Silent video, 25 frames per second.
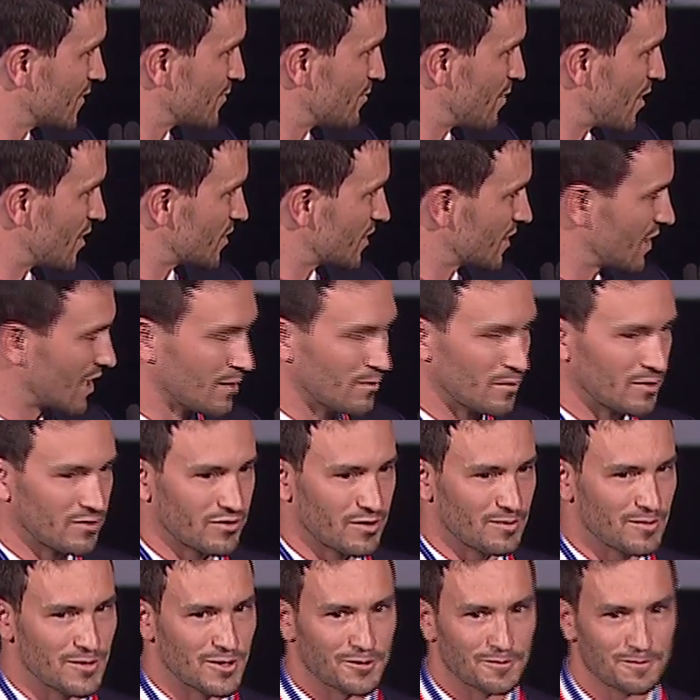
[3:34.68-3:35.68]
Especially coming
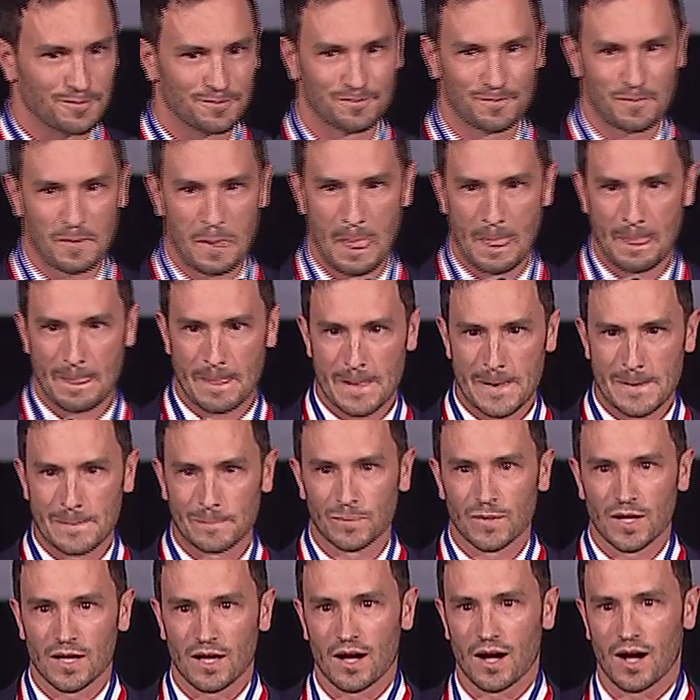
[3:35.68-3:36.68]
from you.
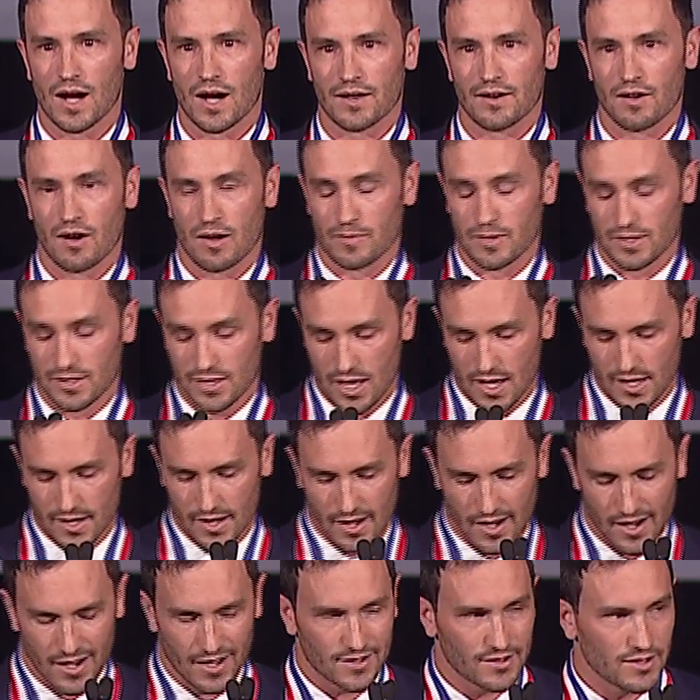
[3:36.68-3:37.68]
No, I mean
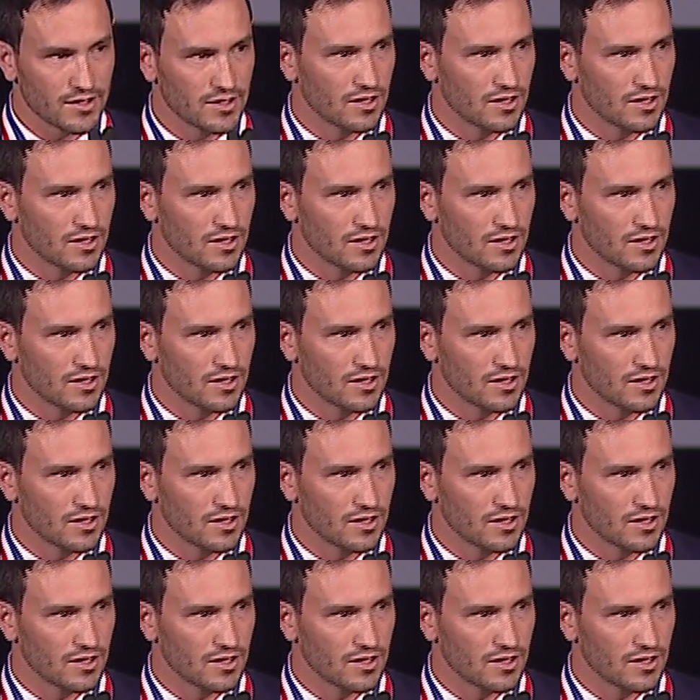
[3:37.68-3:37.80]
that.